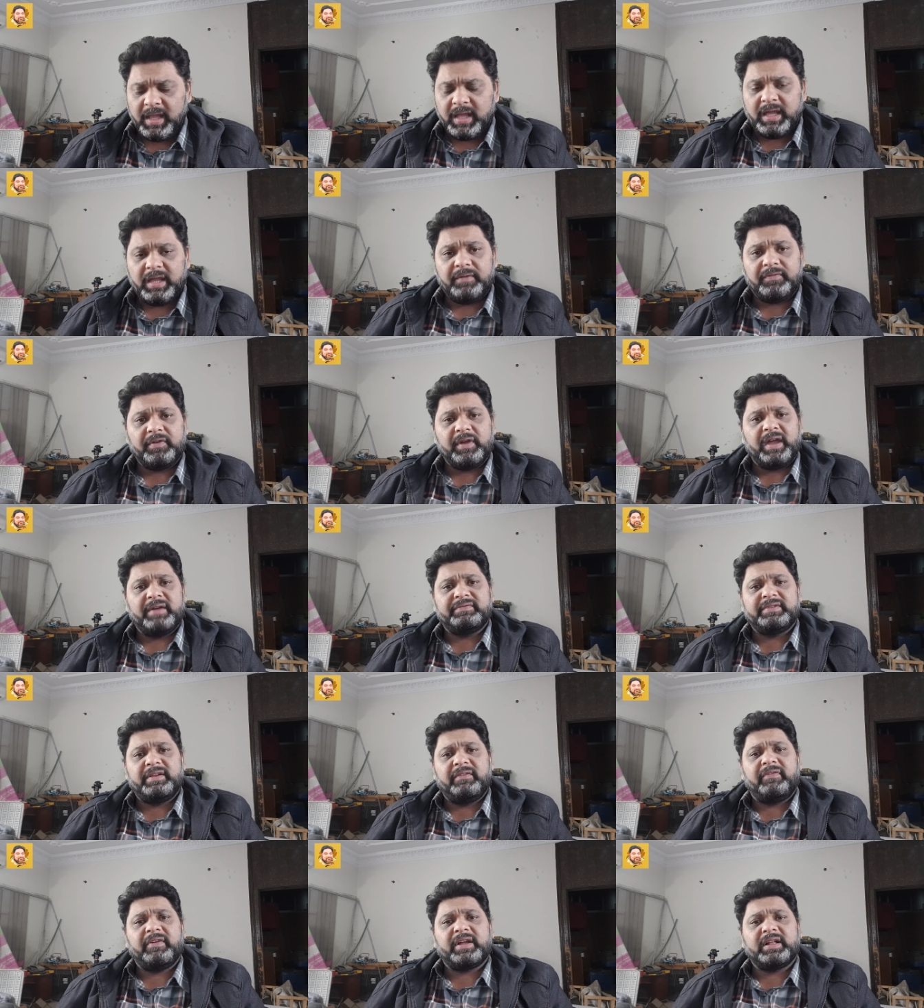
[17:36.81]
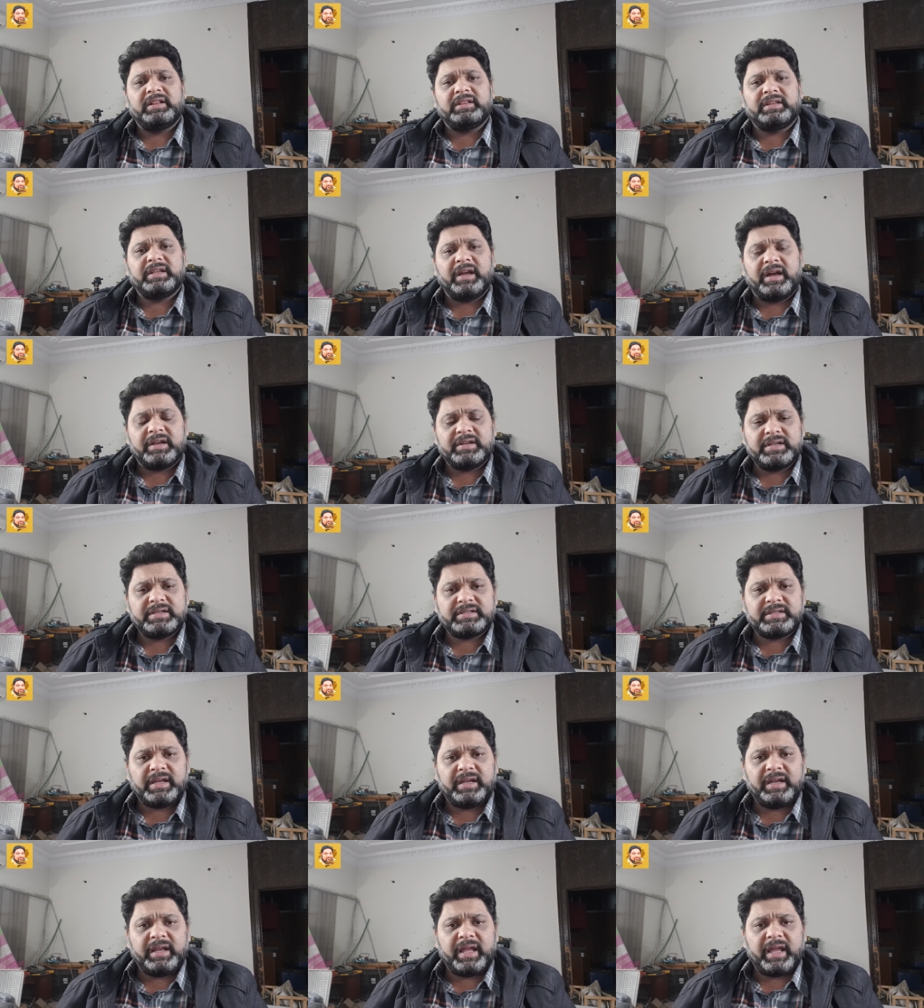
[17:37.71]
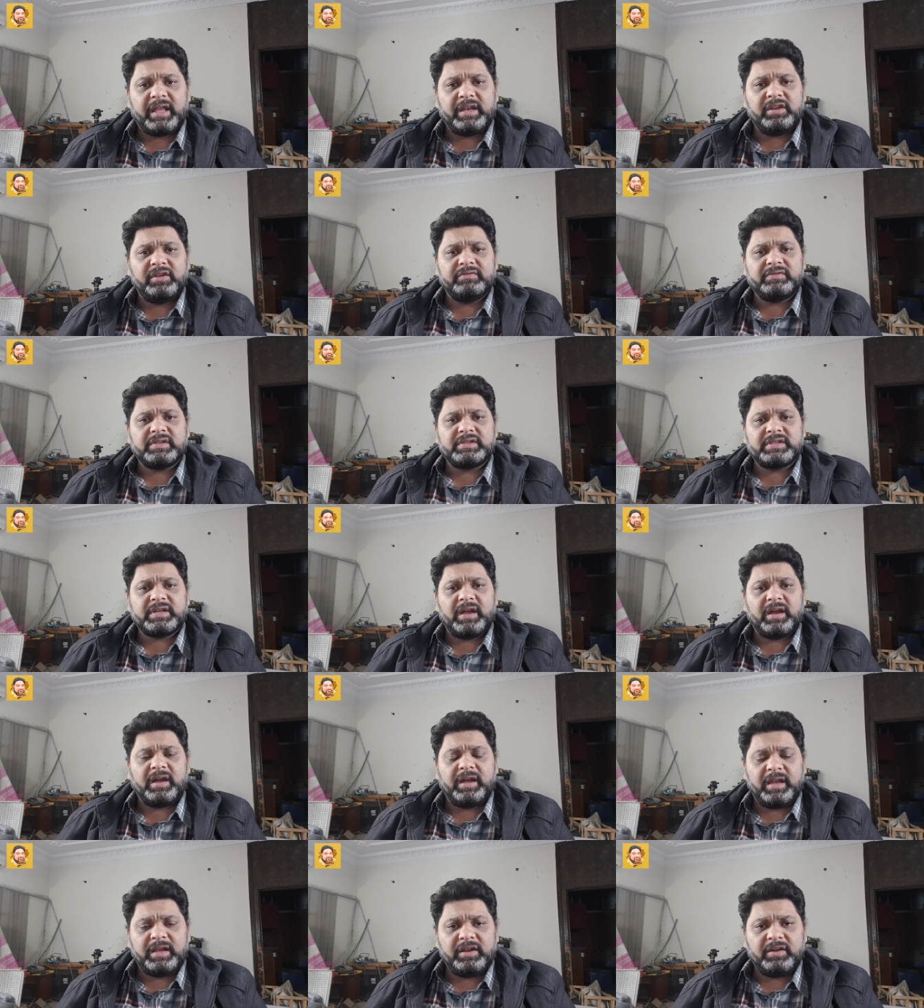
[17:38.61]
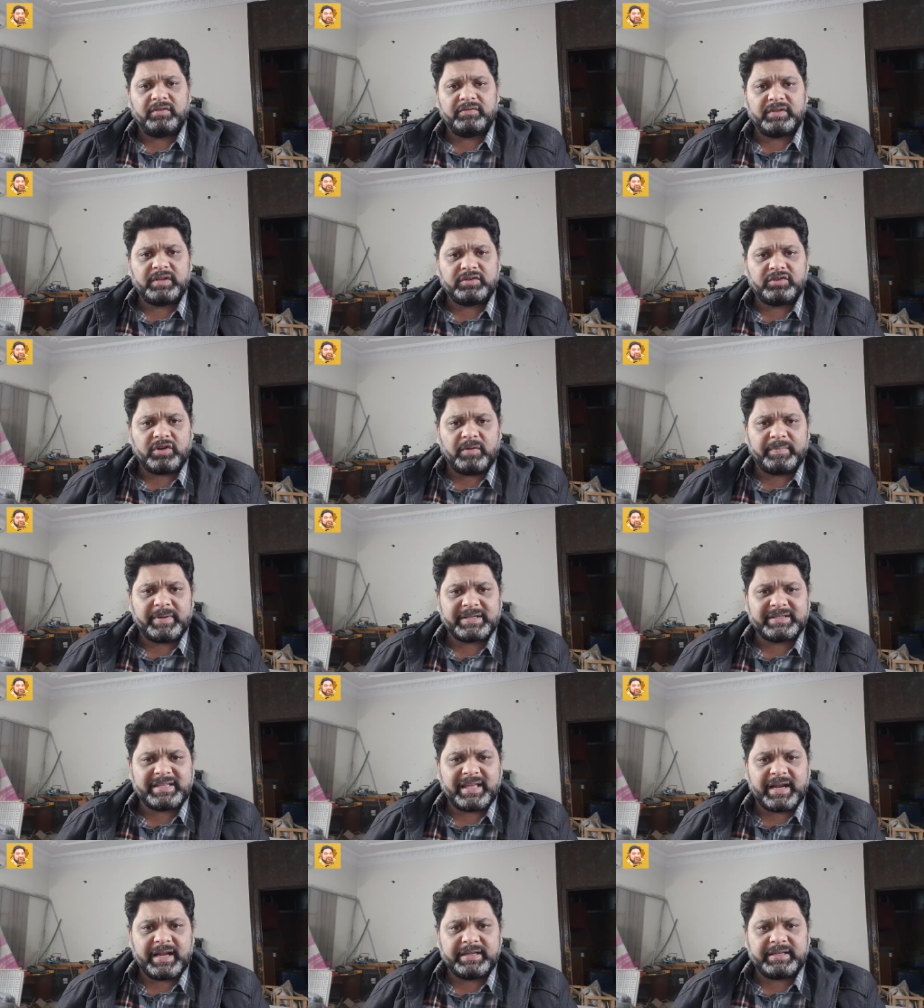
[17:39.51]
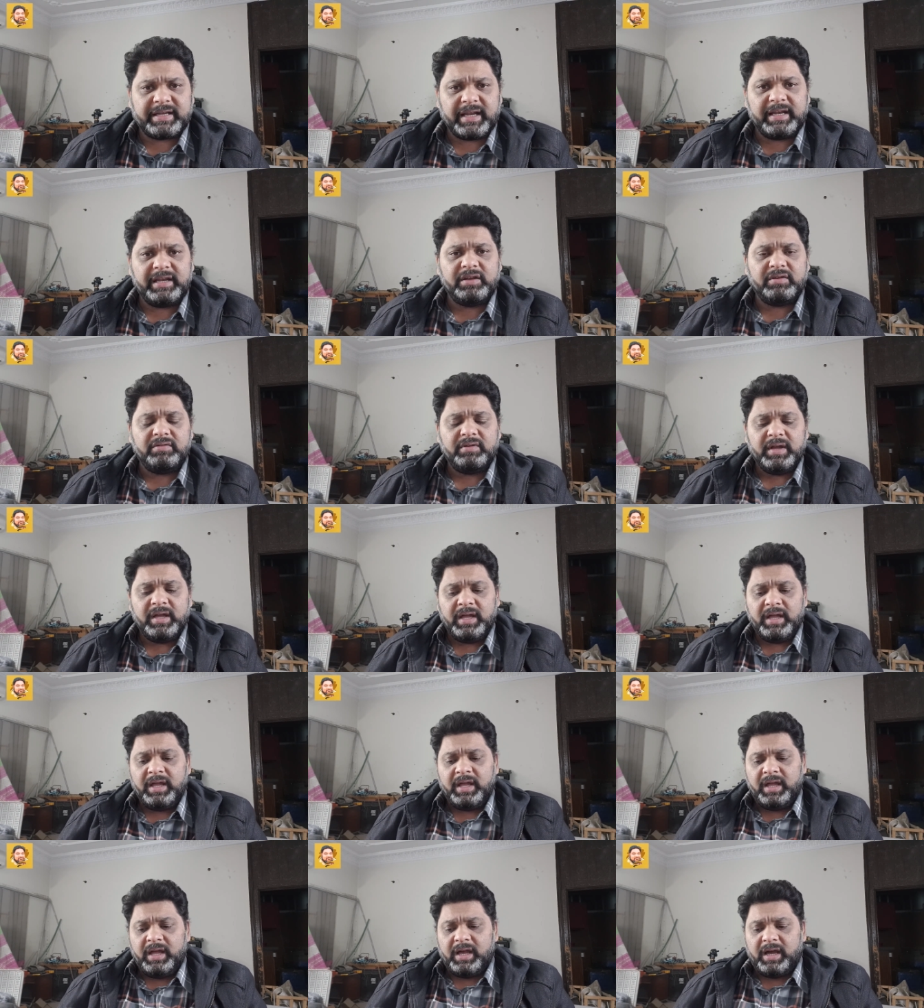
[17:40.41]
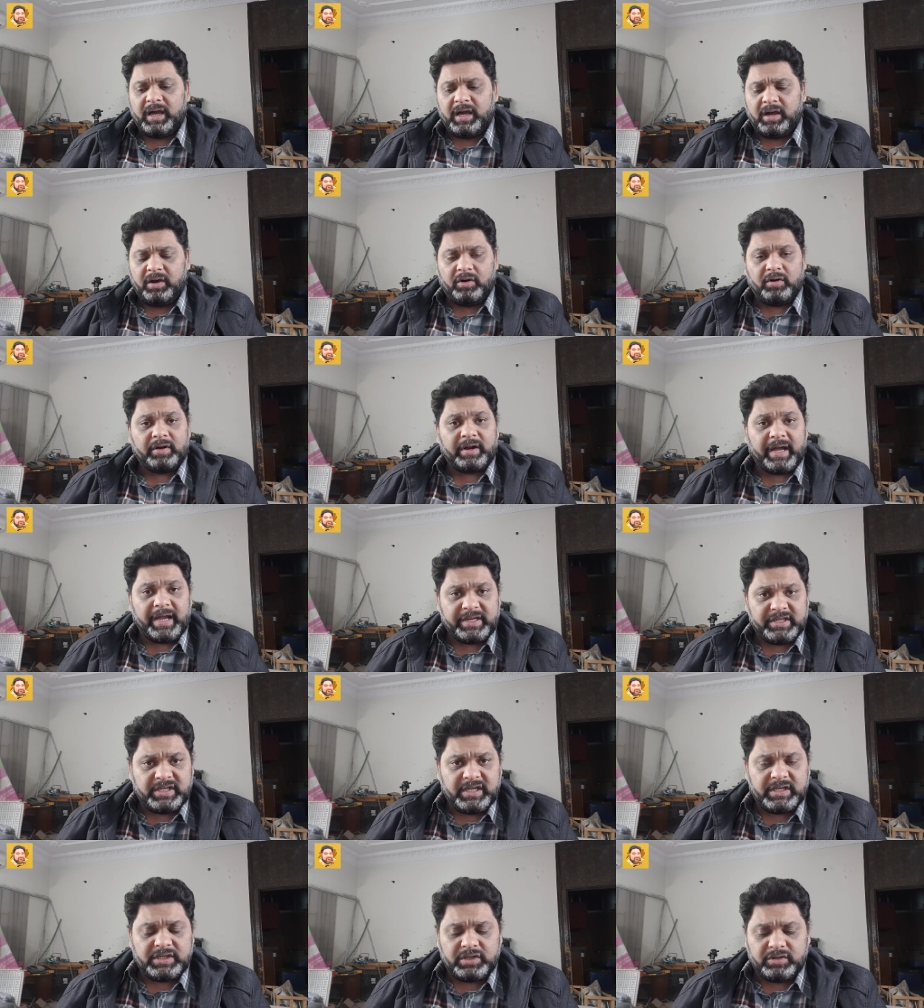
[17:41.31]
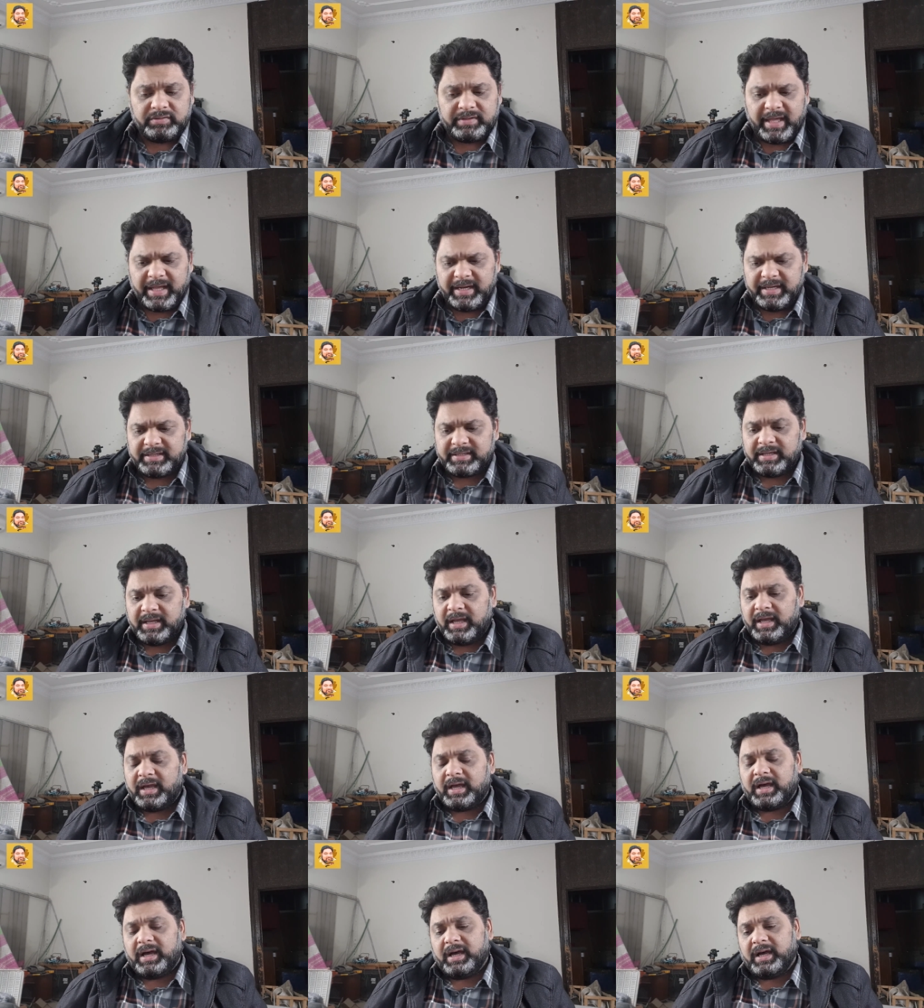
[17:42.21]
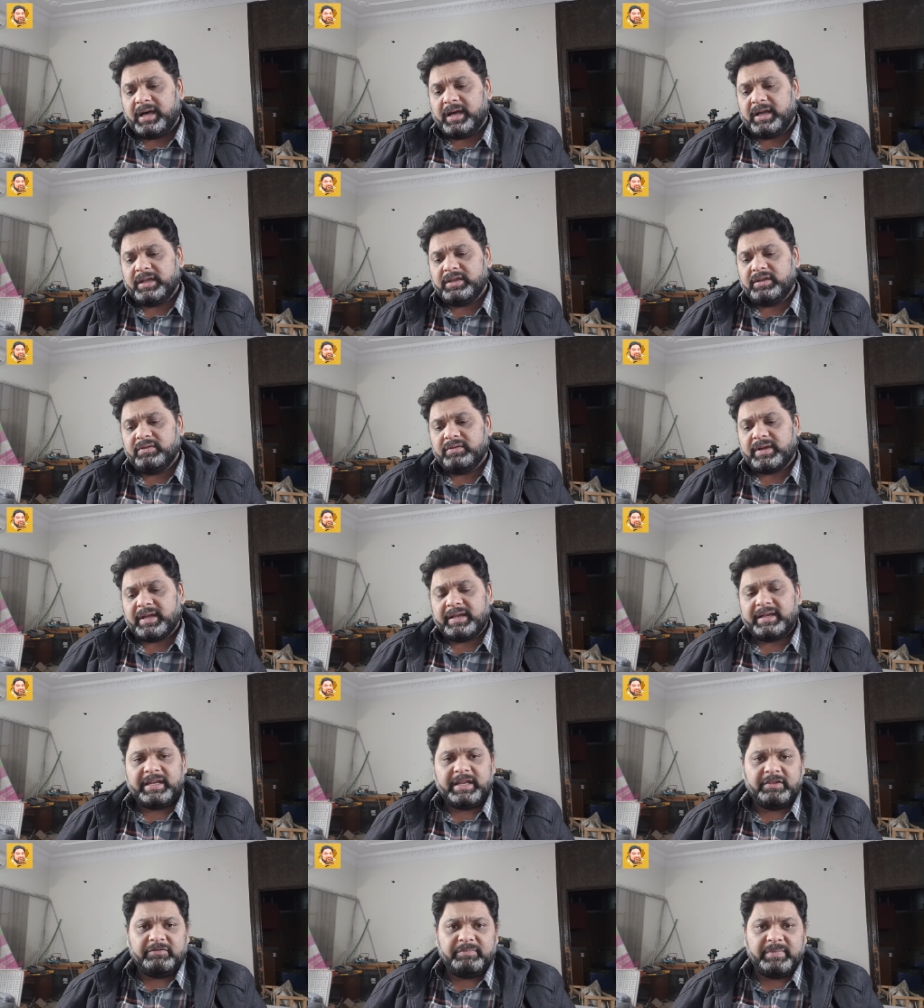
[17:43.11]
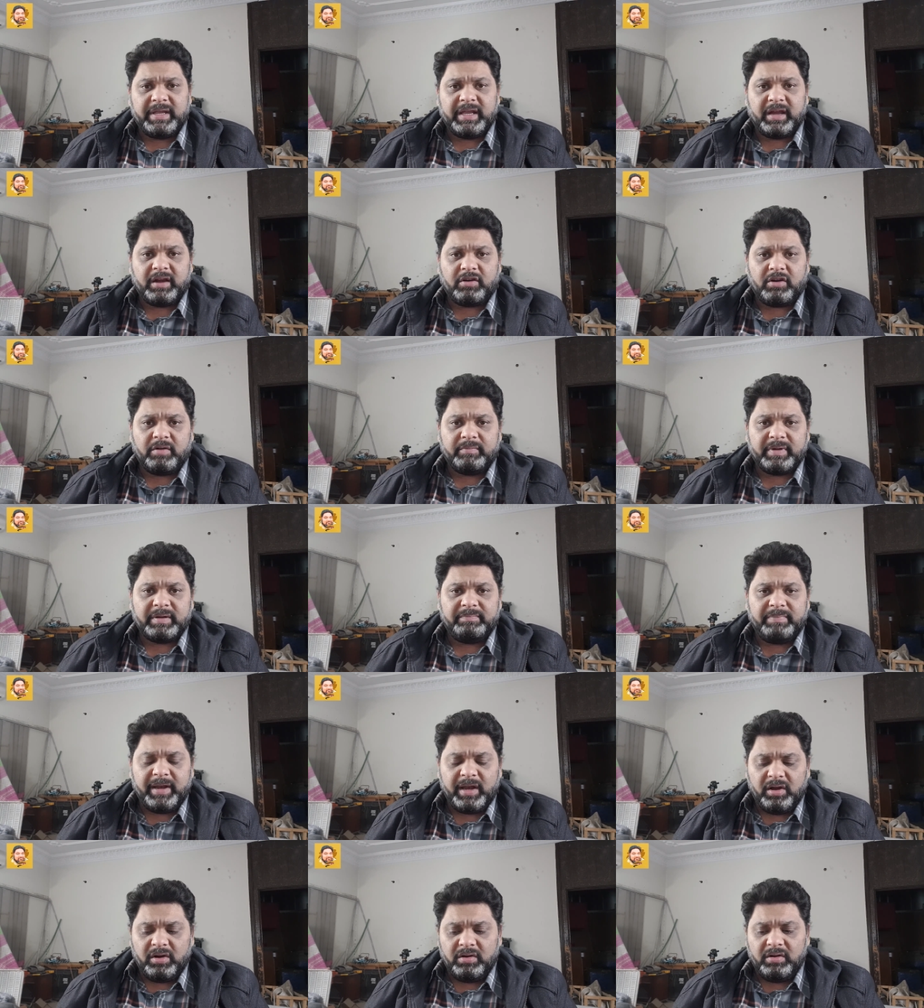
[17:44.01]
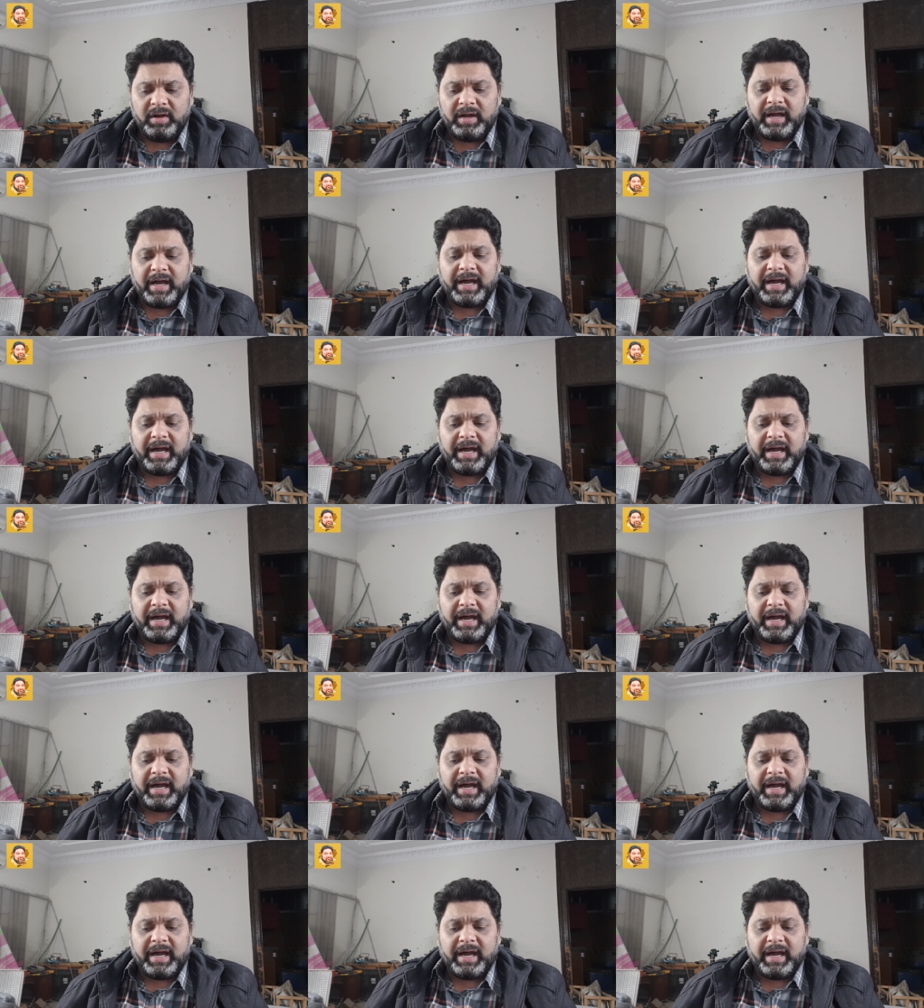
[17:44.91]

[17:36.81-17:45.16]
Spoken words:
If you have difficulty understanding any of the topics that I tell you or I teach you, that is, you can leave me a comment below.